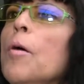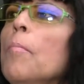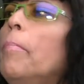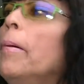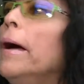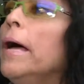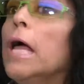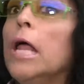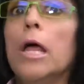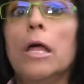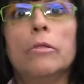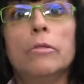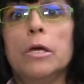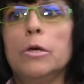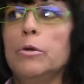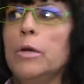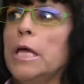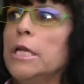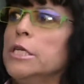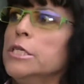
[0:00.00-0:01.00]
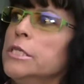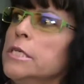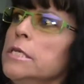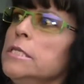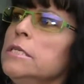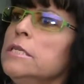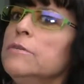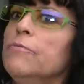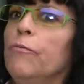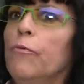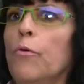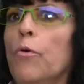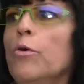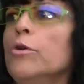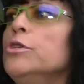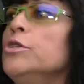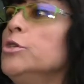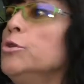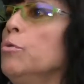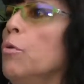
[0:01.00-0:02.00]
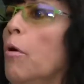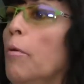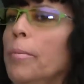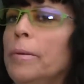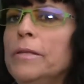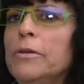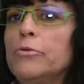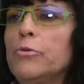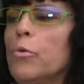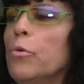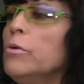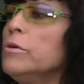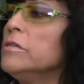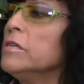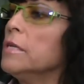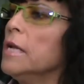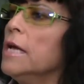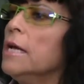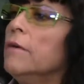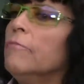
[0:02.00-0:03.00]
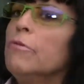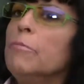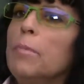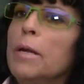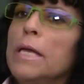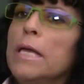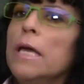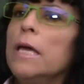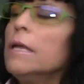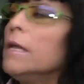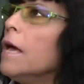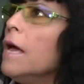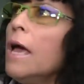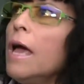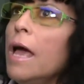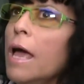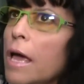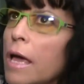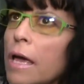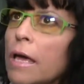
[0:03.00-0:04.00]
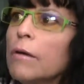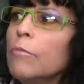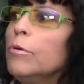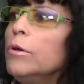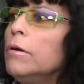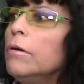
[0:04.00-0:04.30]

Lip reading: But the United States is forced to open the doors and let everybody in. Hey, we